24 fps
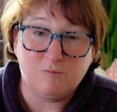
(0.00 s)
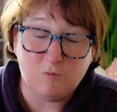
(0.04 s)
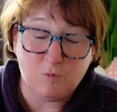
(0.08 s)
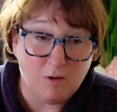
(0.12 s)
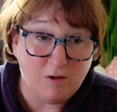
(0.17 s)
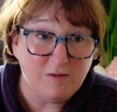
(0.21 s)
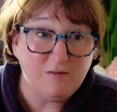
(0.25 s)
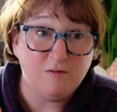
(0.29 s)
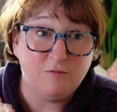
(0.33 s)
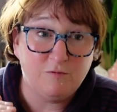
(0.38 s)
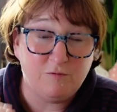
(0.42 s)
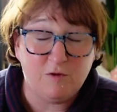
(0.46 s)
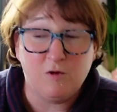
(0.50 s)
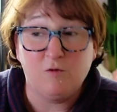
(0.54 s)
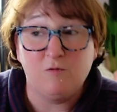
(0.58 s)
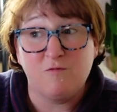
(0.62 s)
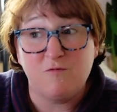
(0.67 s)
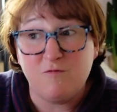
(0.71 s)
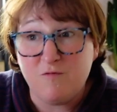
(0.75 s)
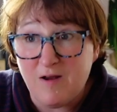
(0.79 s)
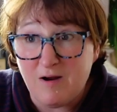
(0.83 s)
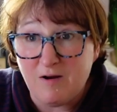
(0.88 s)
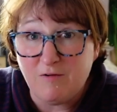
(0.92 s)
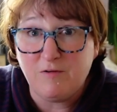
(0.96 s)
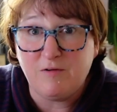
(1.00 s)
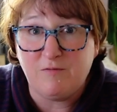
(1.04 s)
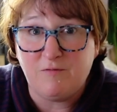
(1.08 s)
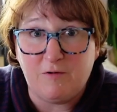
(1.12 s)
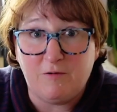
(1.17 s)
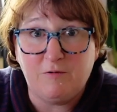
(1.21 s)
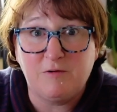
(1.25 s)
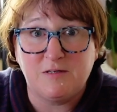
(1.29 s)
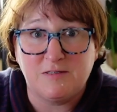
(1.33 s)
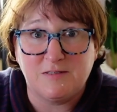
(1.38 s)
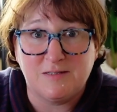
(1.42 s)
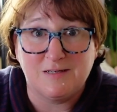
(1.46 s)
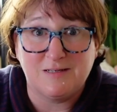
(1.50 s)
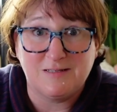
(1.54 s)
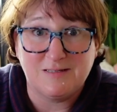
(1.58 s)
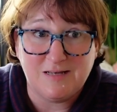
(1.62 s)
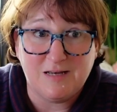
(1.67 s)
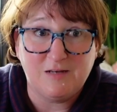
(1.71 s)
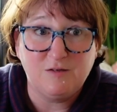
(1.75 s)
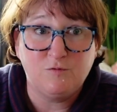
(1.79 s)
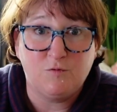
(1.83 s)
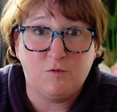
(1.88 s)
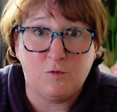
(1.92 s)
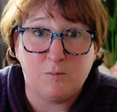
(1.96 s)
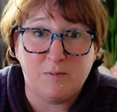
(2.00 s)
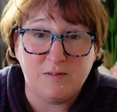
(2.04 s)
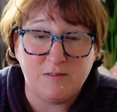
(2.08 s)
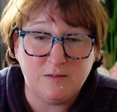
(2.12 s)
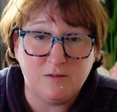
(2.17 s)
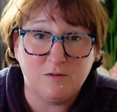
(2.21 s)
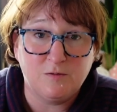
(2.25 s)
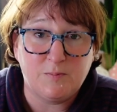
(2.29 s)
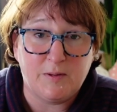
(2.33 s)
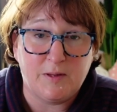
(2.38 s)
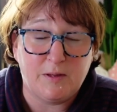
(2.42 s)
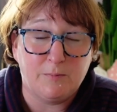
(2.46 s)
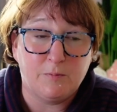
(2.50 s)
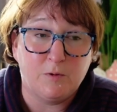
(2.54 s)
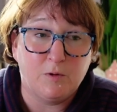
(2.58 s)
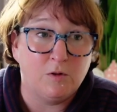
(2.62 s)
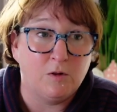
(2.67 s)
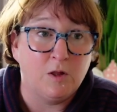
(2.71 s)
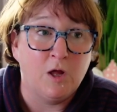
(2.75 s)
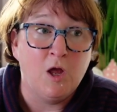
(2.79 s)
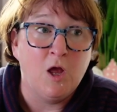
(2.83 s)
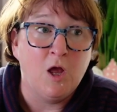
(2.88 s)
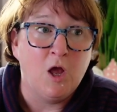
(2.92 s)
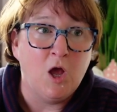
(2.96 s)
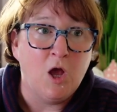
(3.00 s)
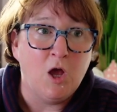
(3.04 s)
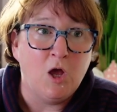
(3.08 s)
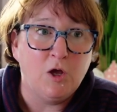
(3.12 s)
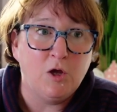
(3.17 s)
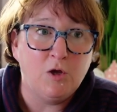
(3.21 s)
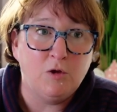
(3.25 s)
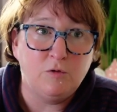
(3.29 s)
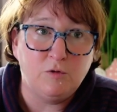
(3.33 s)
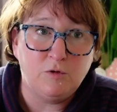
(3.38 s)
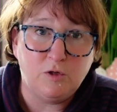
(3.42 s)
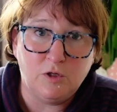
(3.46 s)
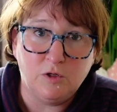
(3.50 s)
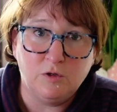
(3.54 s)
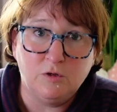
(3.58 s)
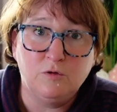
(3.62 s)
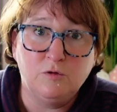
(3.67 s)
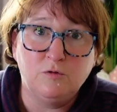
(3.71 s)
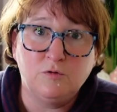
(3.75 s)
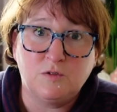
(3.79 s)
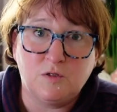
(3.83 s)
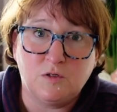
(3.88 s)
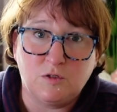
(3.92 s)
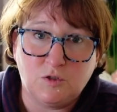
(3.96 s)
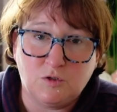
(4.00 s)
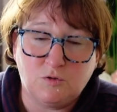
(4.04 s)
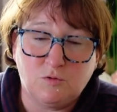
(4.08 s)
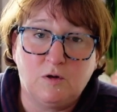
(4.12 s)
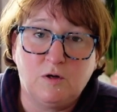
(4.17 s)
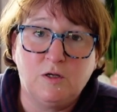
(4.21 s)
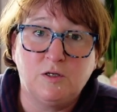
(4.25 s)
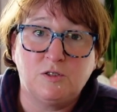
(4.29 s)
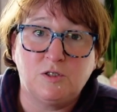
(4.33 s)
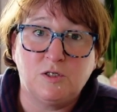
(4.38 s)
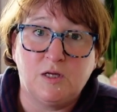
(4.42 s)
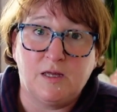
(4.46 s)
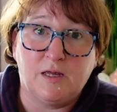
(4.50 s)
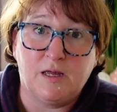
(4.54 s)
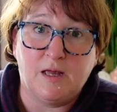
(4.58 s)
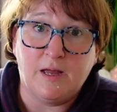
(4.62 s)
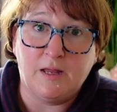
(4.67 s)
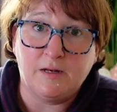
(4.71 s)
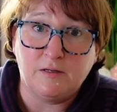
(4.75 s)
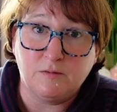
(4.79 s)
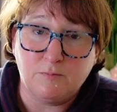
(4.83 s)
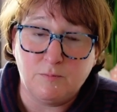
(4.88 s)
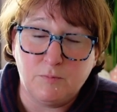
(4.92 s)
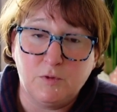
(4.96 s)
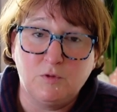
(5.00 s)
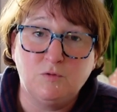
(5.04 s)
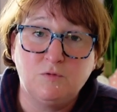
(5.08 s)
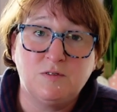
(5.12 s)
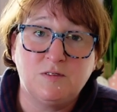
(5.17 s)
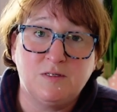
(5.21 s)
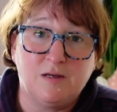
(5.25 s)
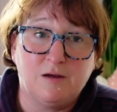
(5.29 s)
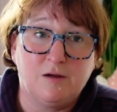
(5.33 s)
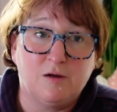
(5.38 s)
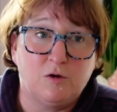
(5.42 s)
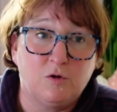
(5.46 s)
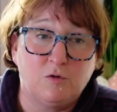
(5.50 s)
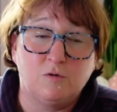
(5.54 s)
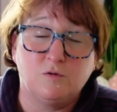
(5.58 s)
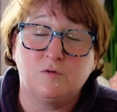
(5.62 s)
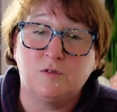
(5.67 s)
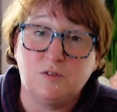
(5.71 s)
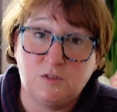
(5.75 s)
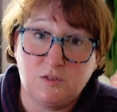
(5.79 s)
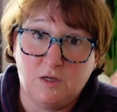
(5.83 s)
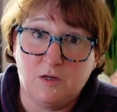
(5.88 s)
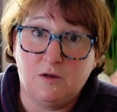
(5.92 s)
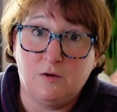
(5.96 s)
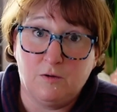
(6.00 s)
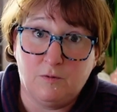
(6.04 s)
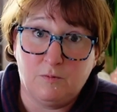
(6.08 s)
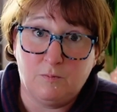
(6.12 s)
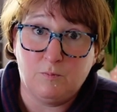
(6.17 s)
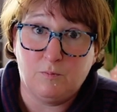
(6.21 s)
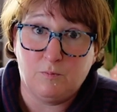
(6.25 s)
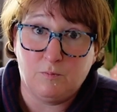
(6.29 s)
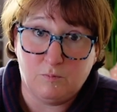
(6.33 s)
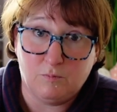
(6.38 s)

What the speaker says: quite a few very, very successful business people who use astrology and moon cycles to,